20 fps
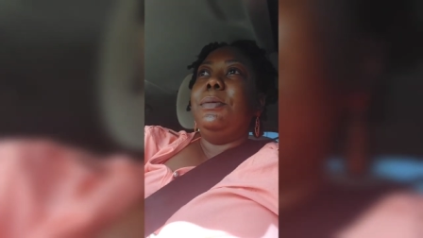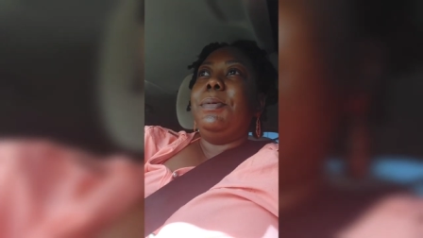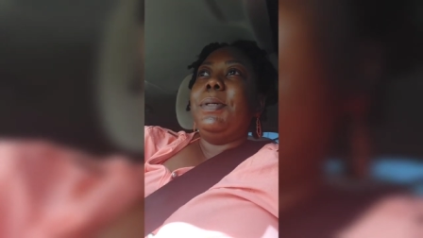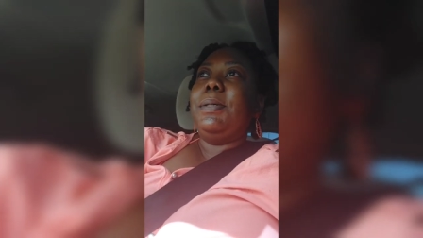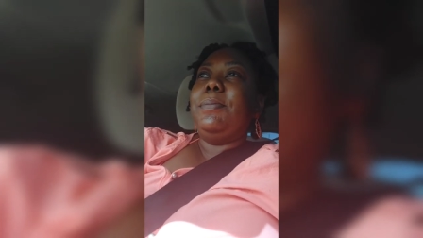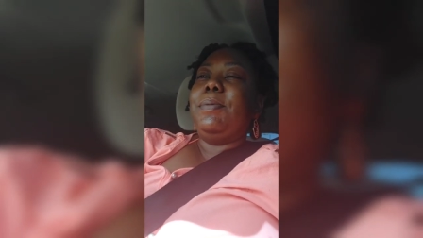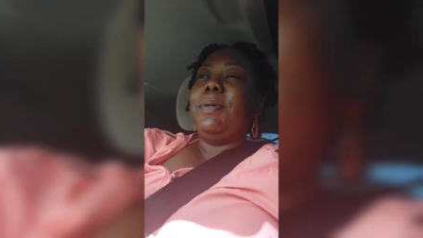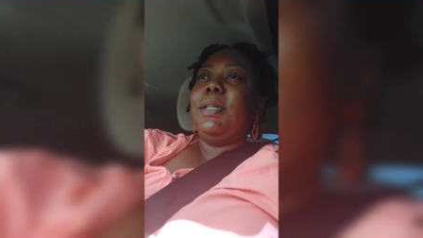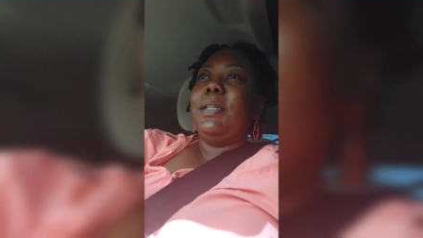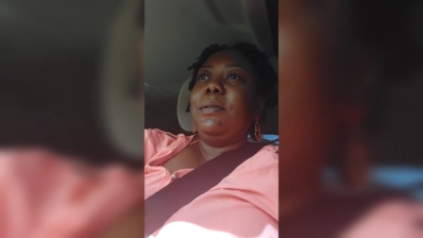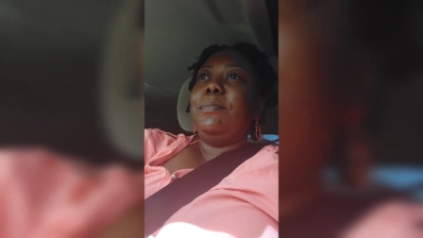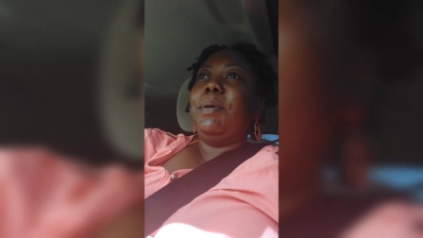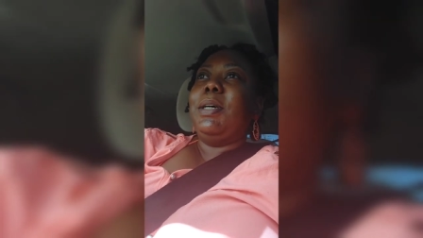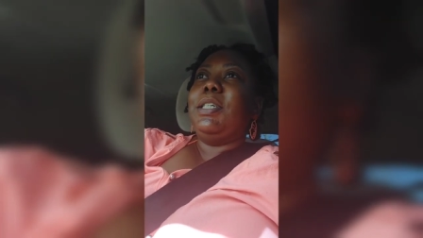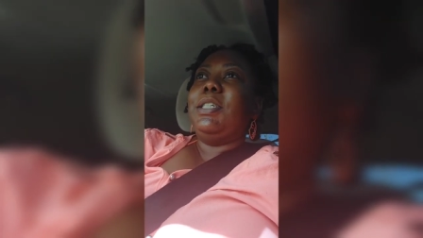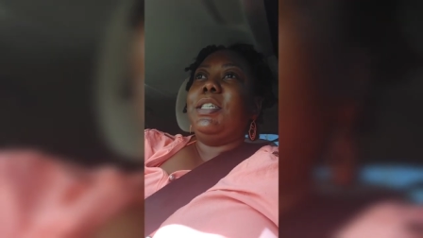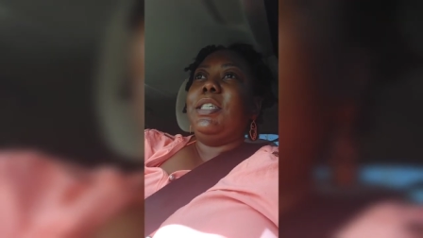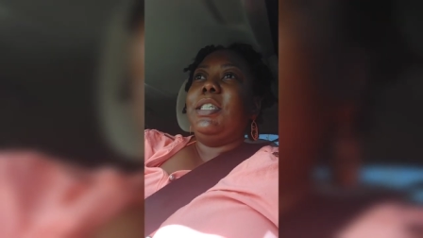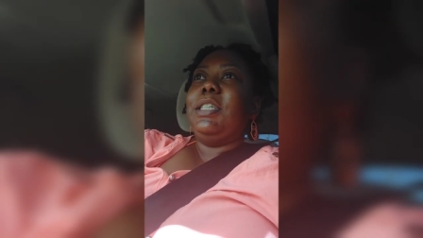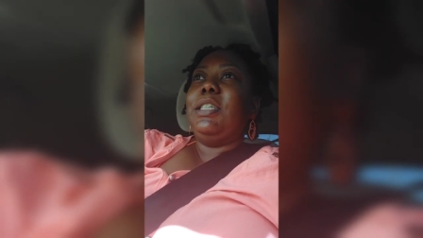The paper in the
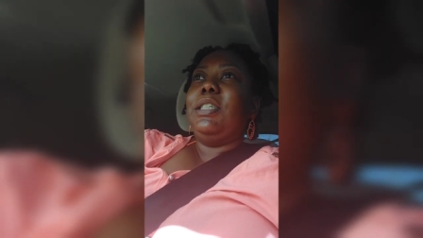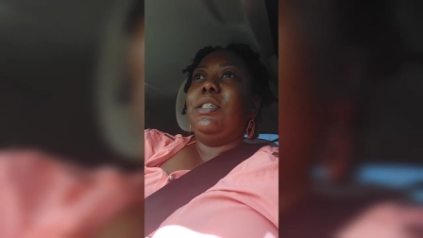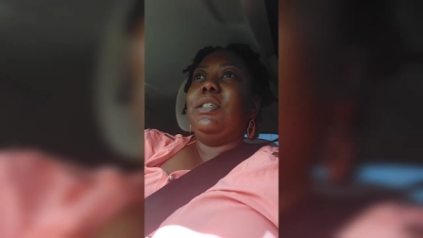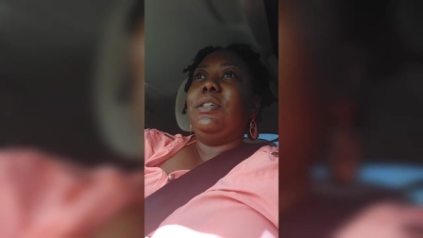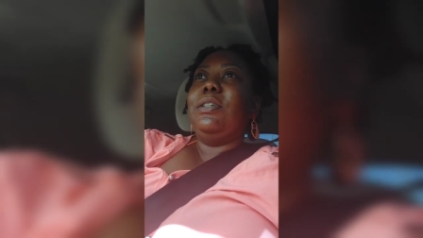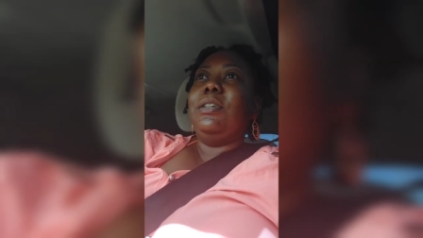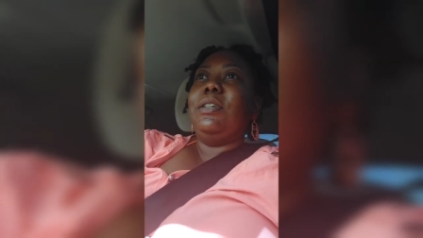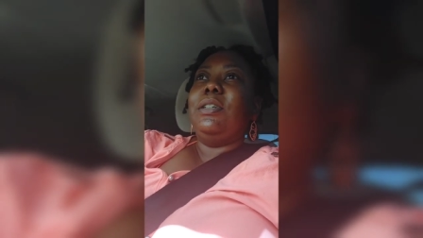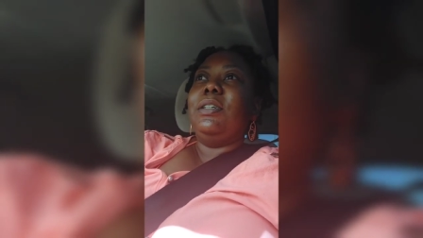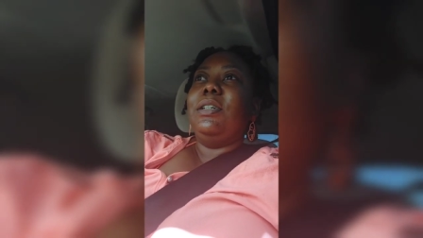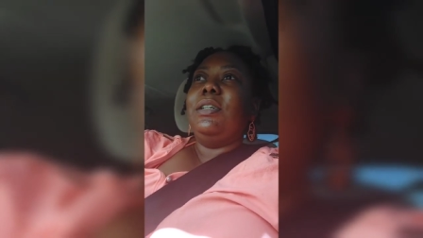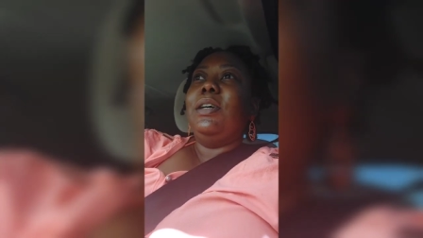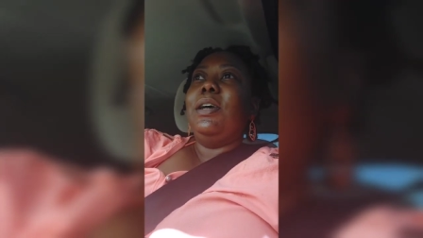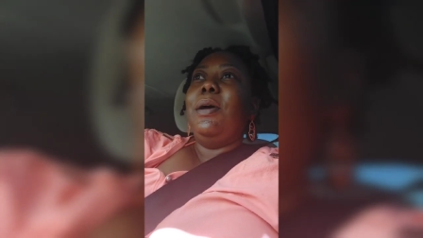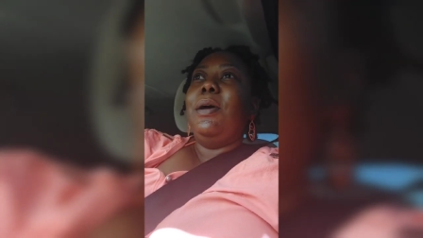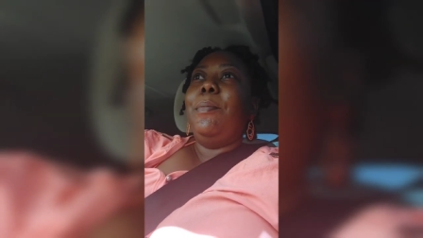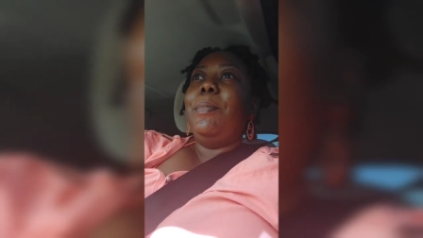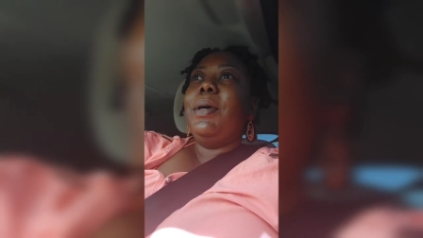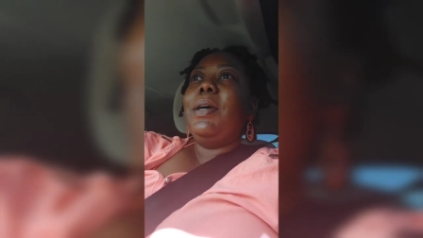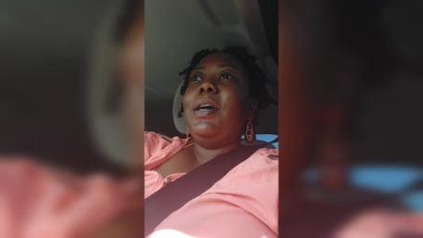
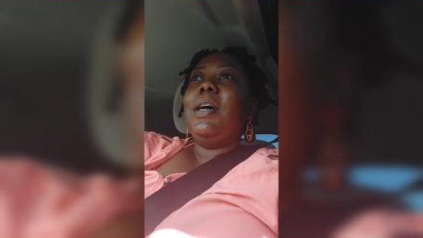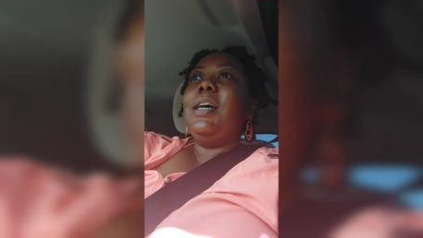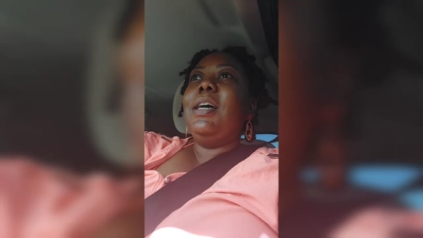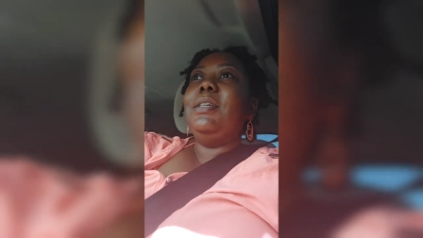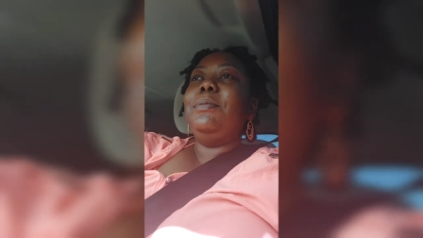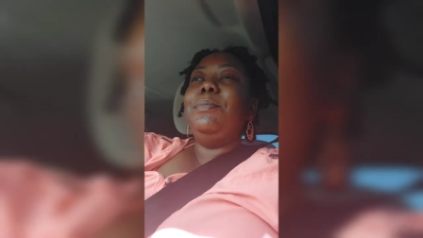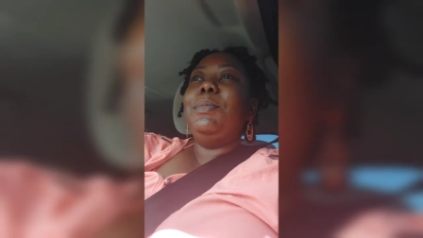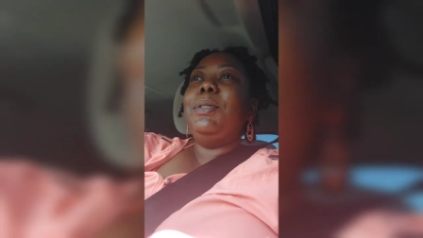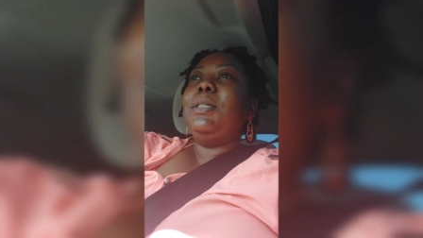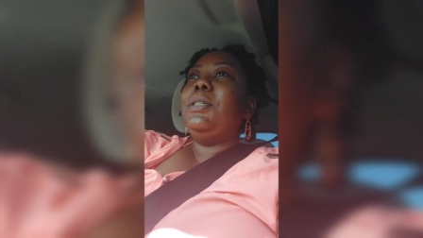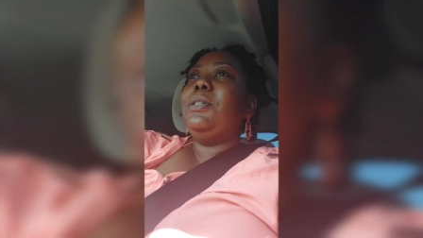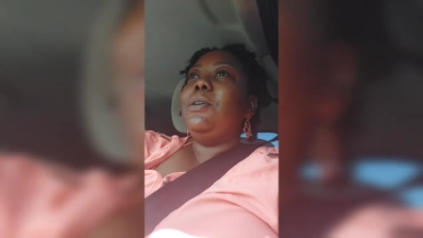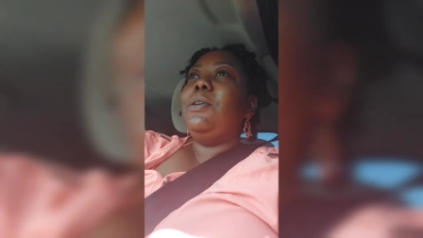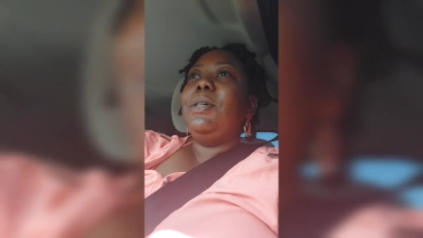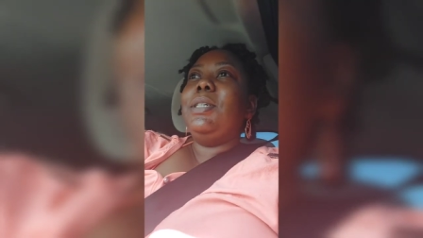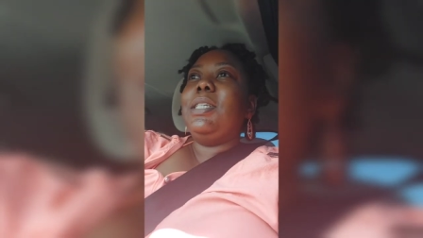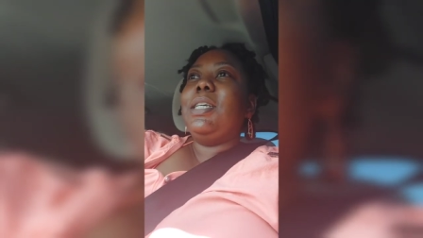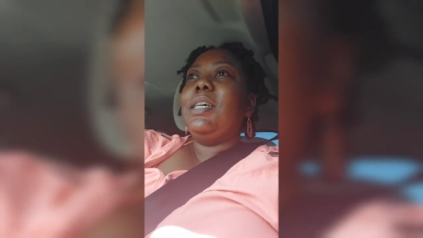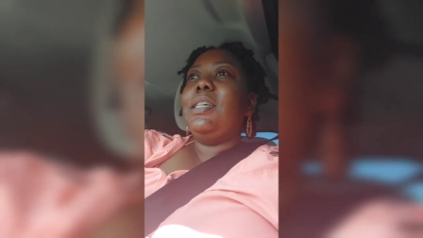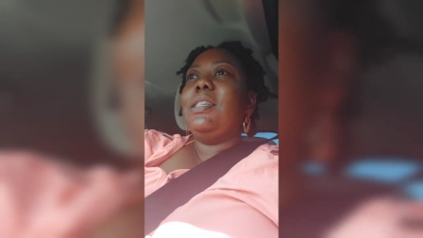machine. Because me
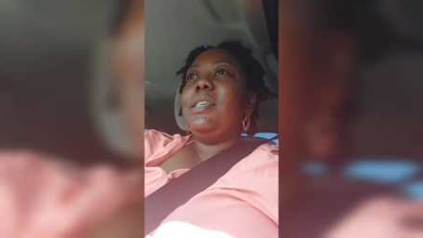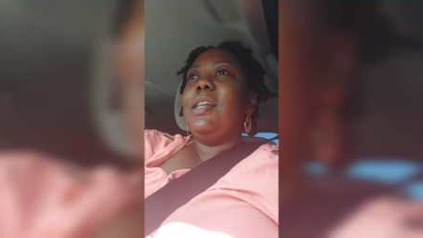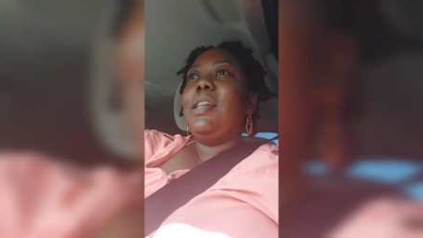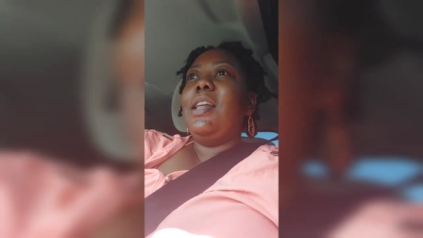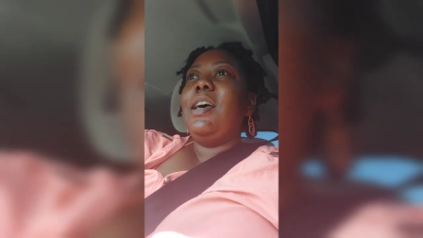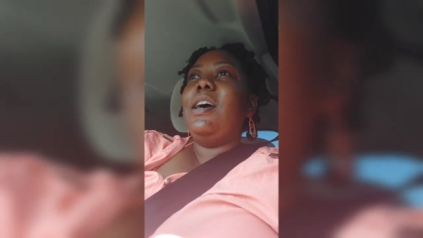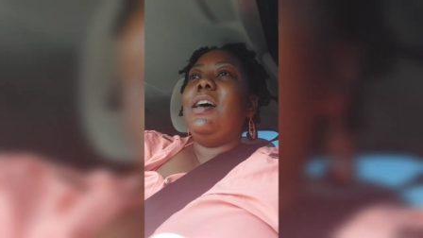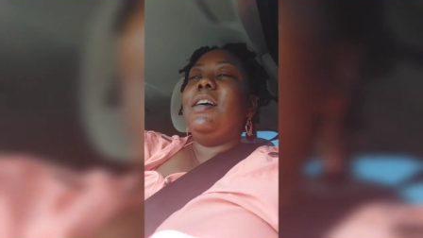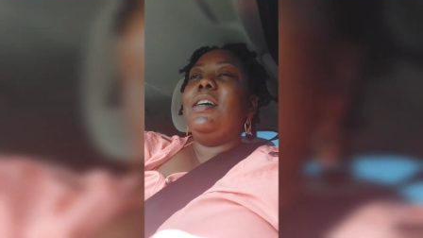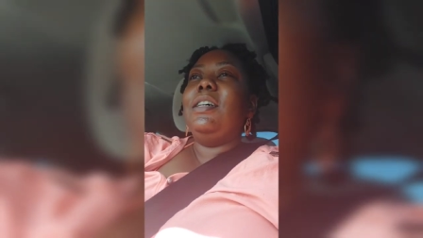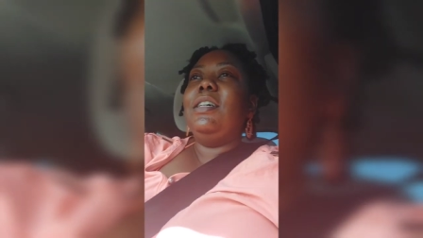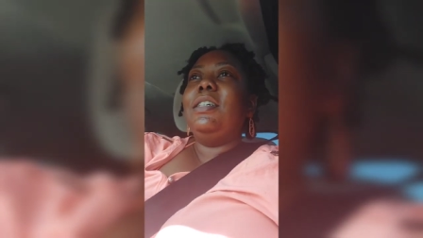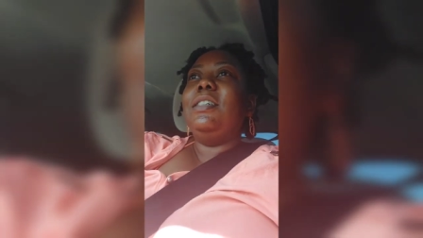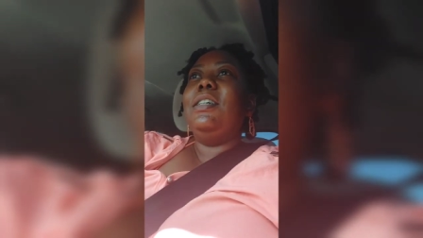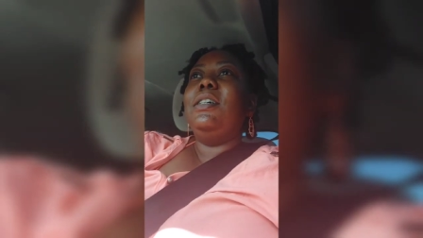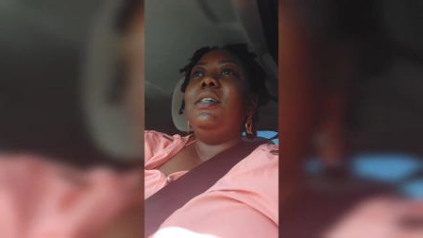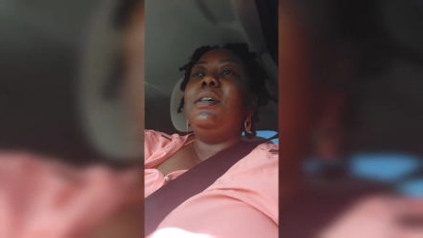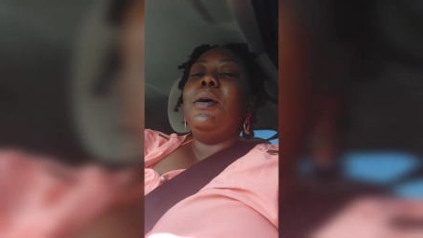know it takes so long.